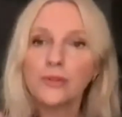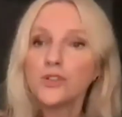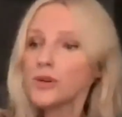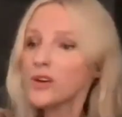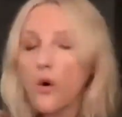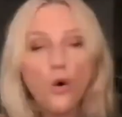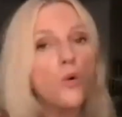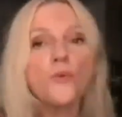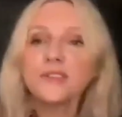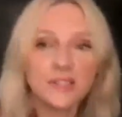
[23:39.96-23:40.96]
capable of
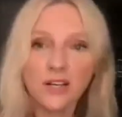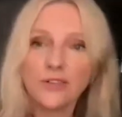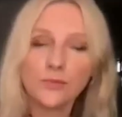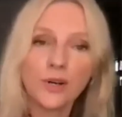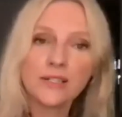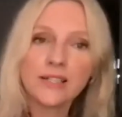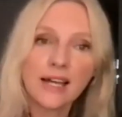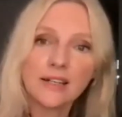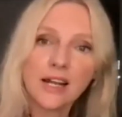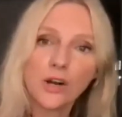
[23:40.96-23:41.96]
doing all this stuff
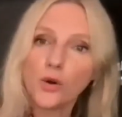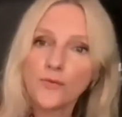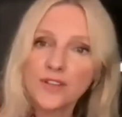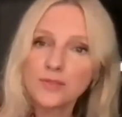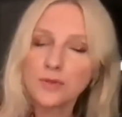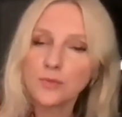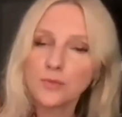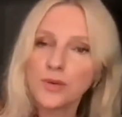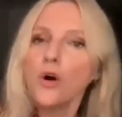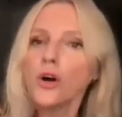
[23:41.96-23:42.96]
in one day today or in
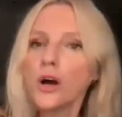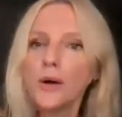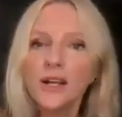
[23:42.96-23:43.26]
this one week